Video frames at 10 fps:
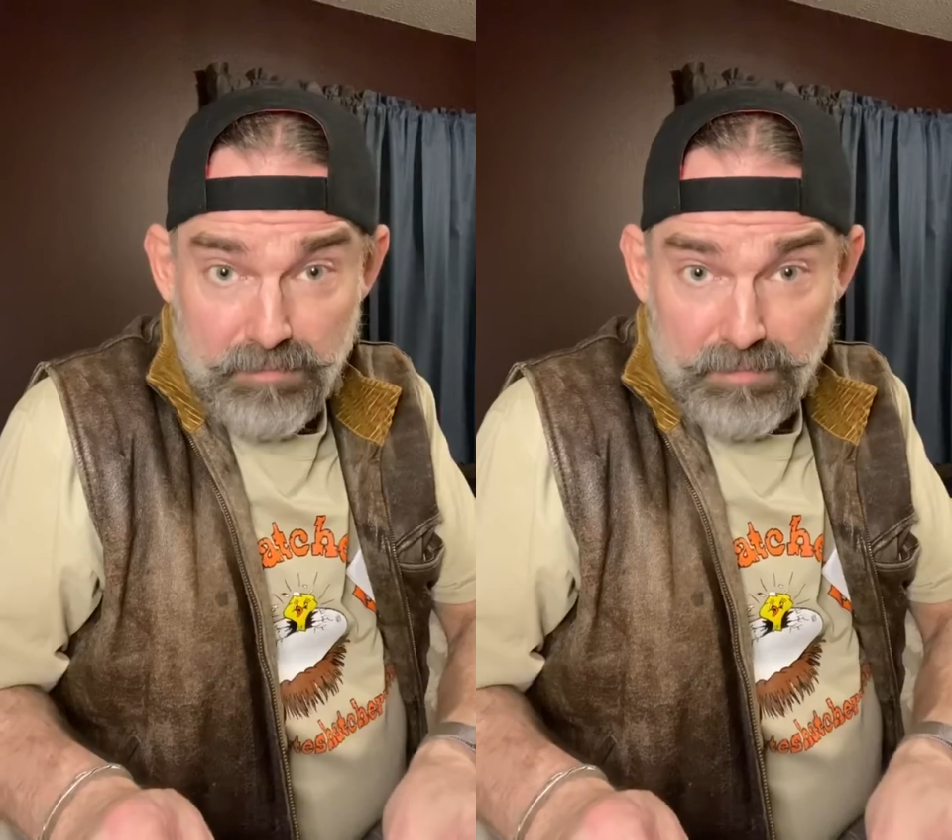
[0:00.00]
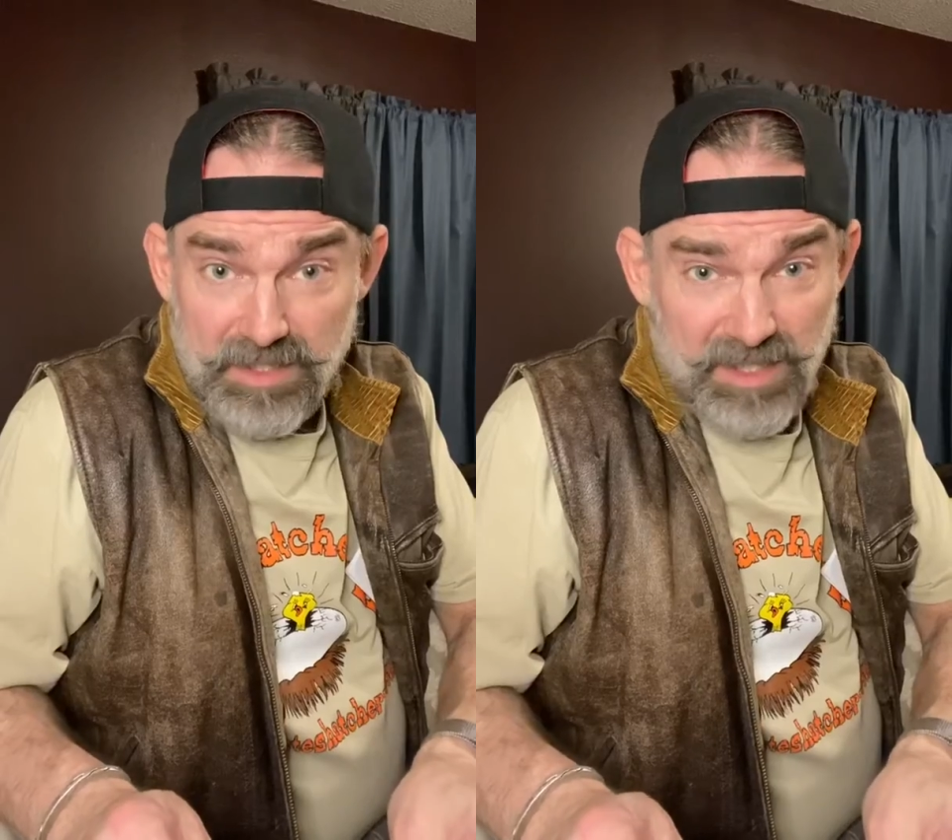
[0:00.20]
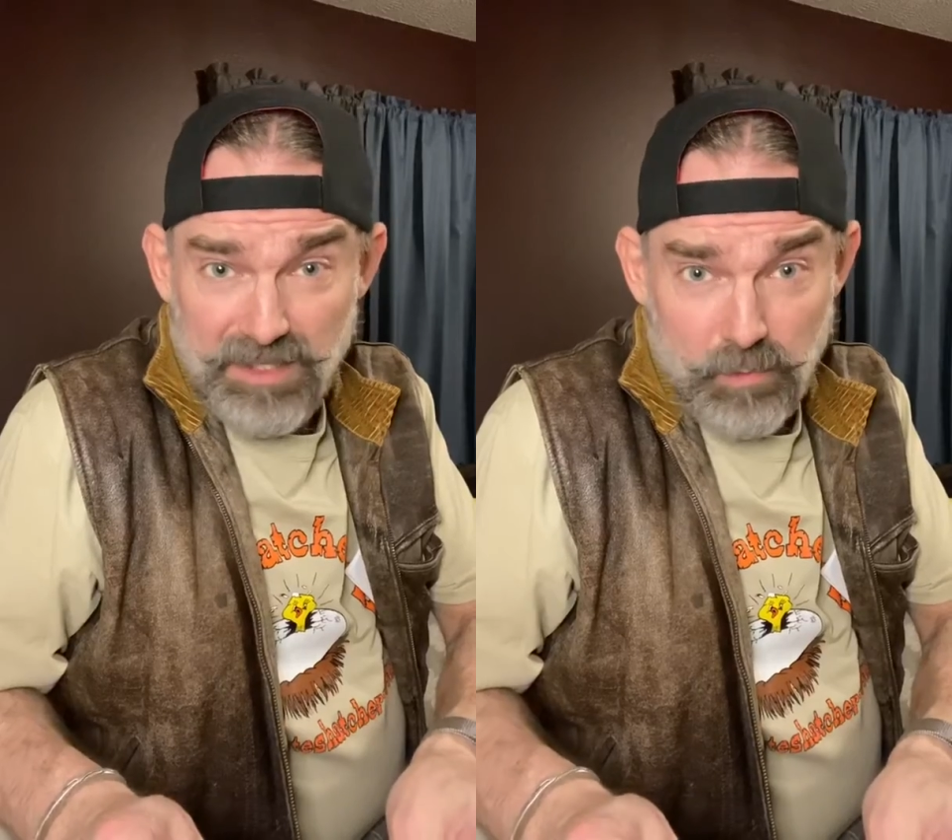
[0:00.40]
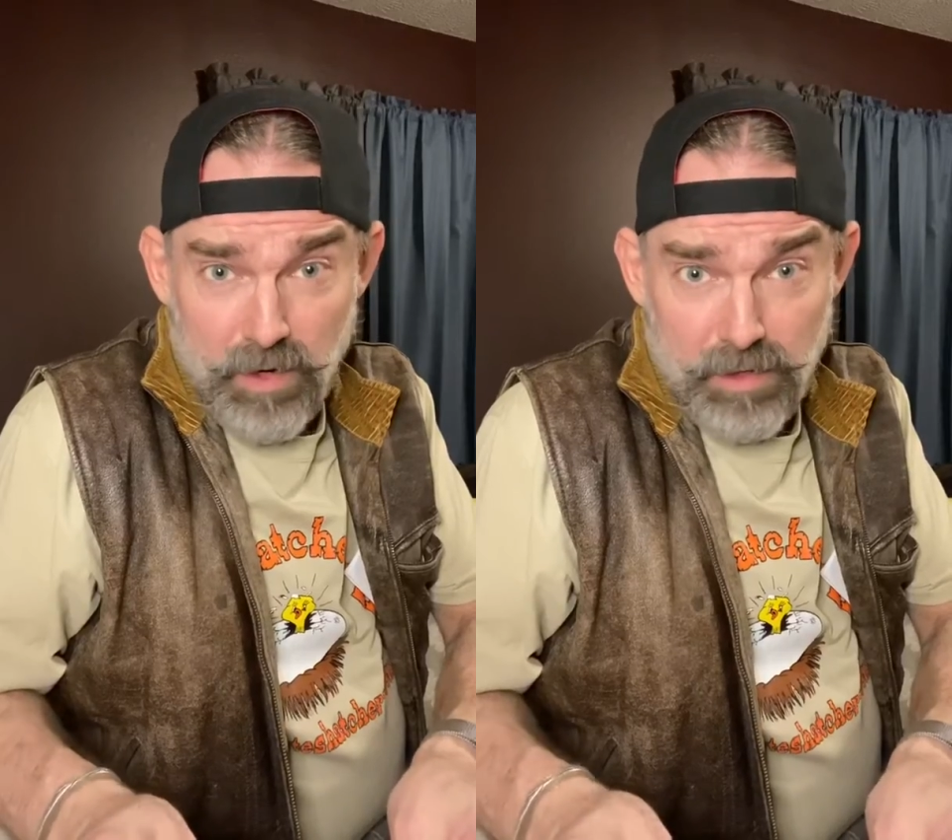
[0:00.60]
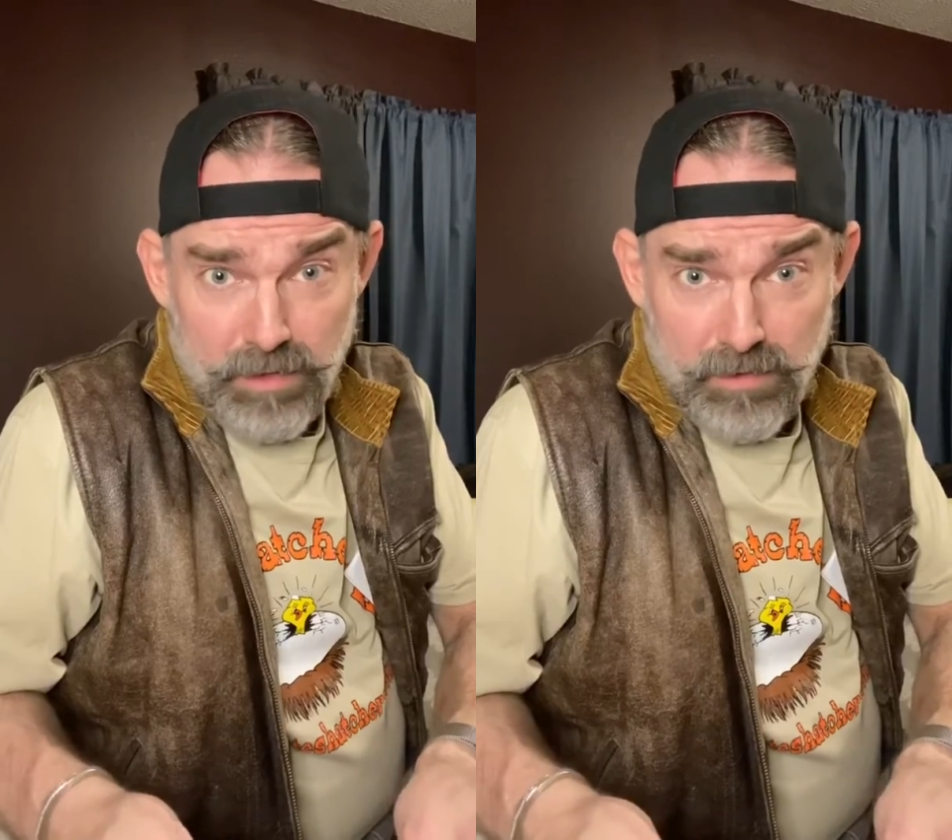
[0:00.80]
See, because
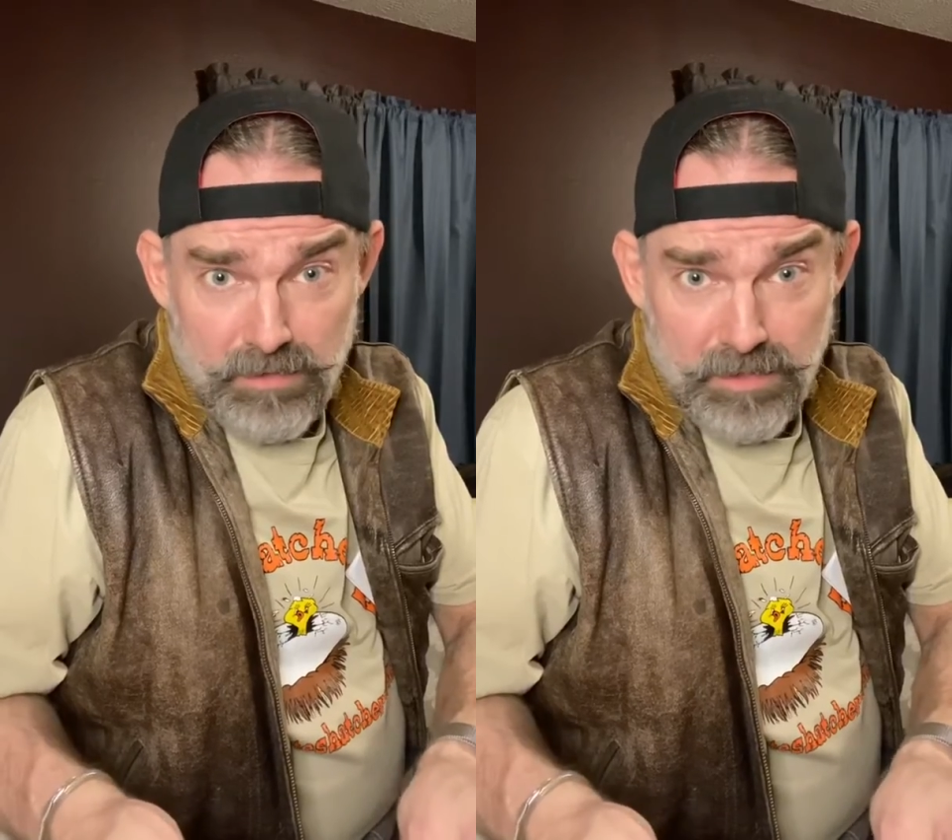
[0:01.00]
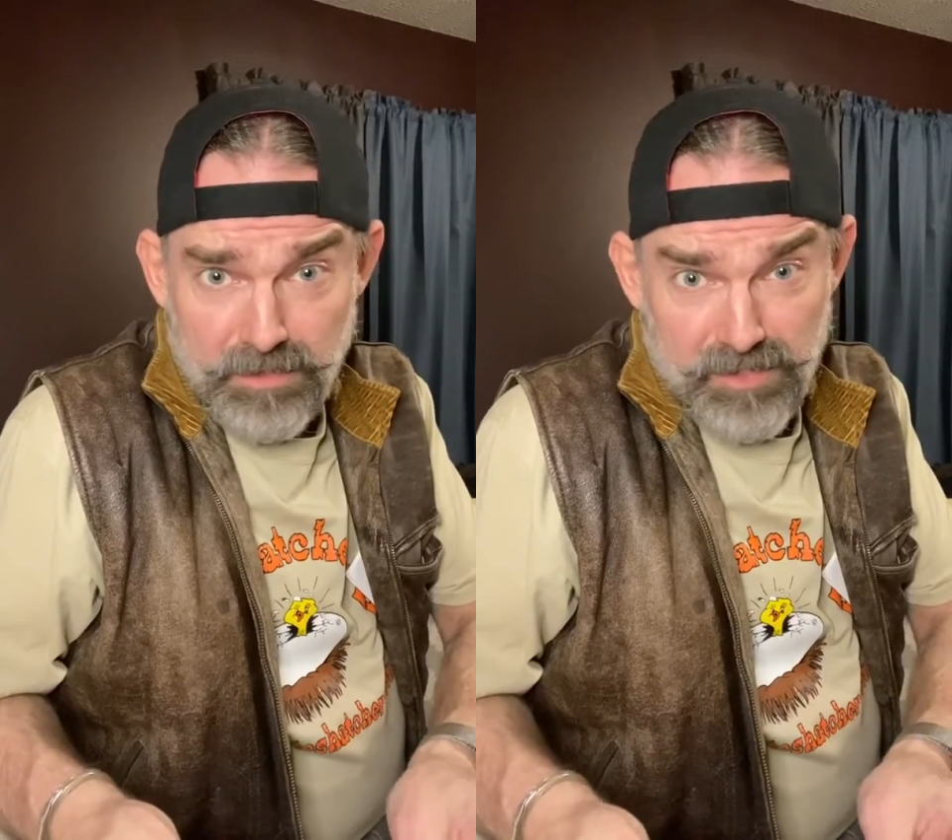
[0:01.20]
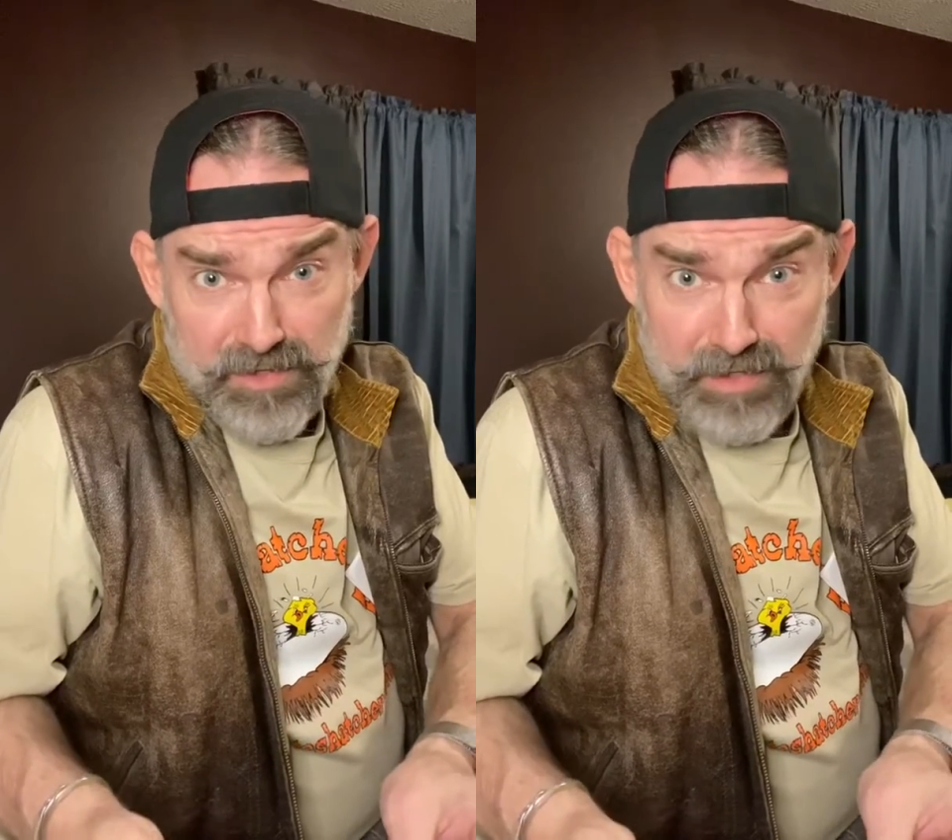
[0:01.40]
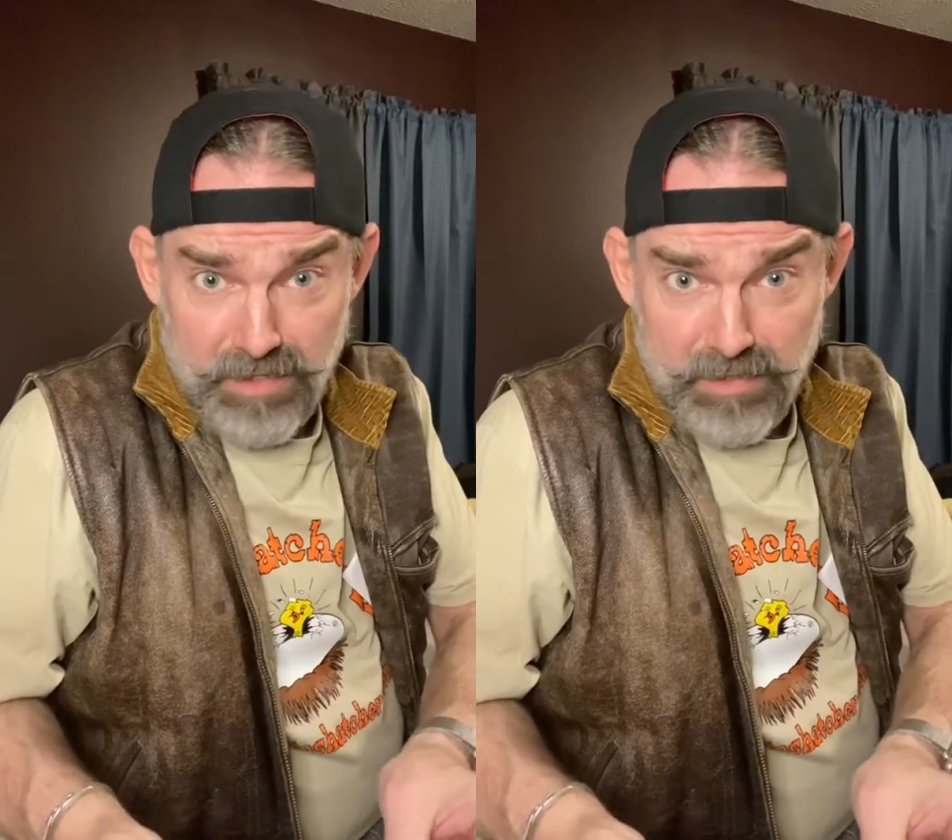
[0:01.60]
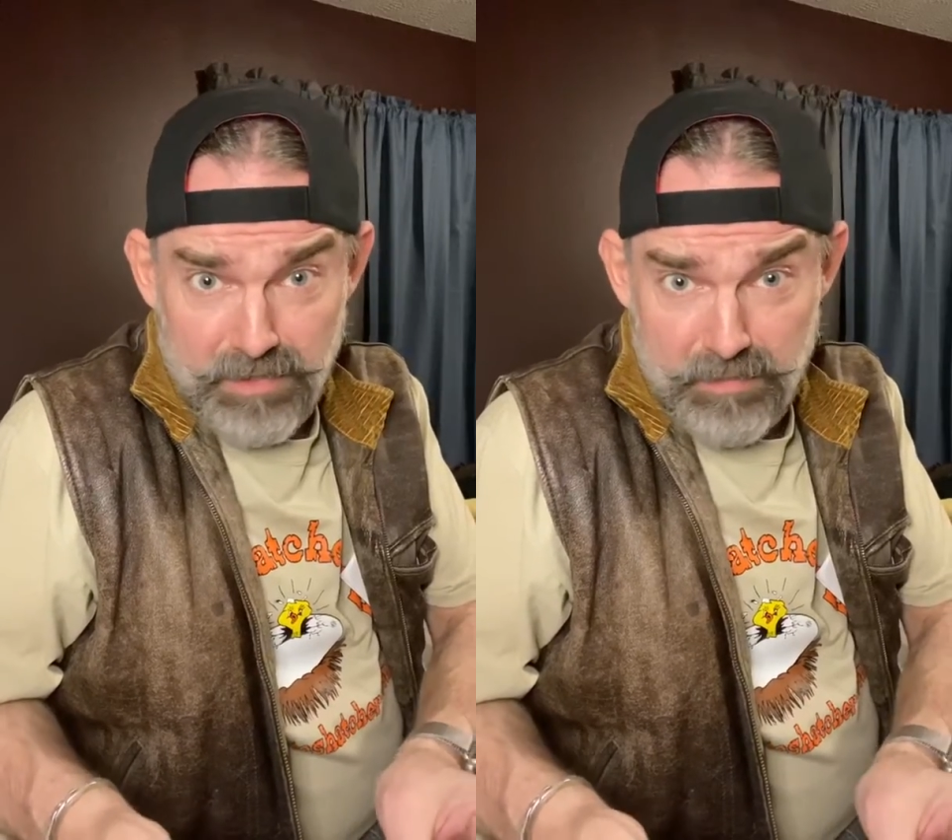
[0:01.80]
wearing those doesn't do you any
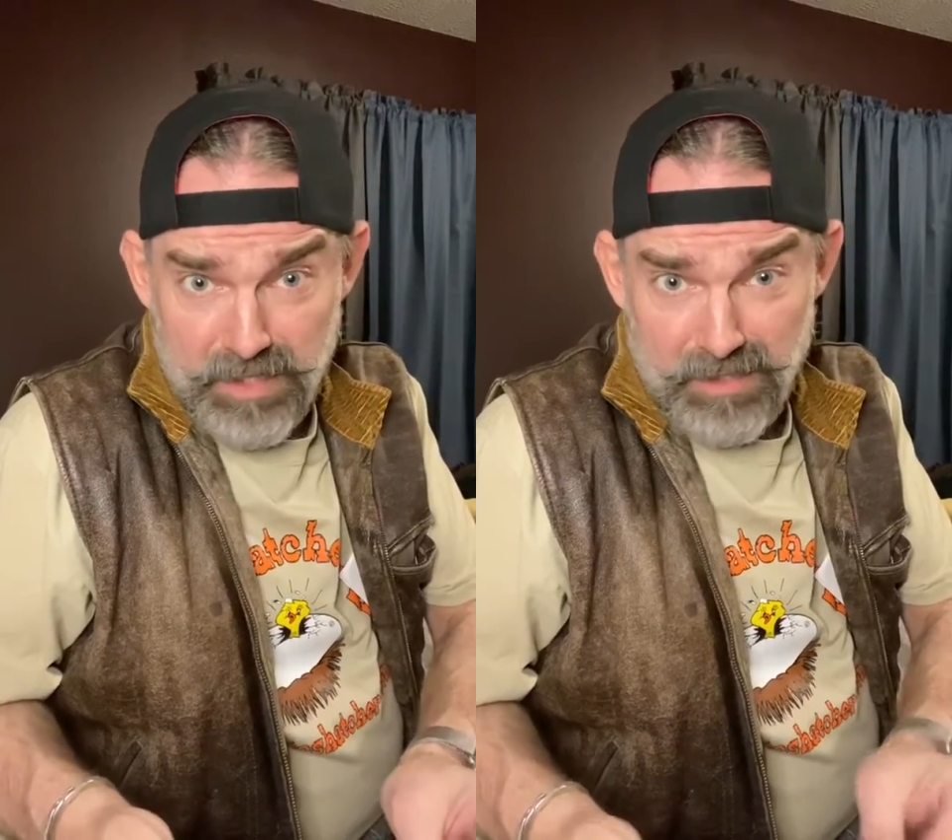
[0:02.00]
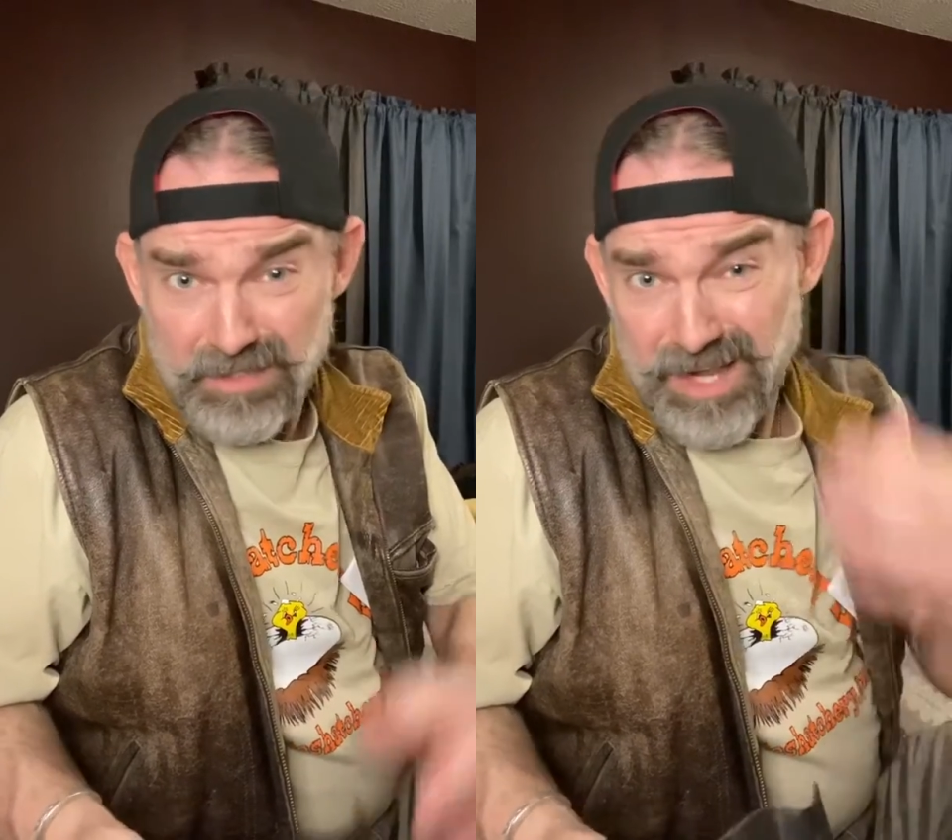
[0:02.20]
good because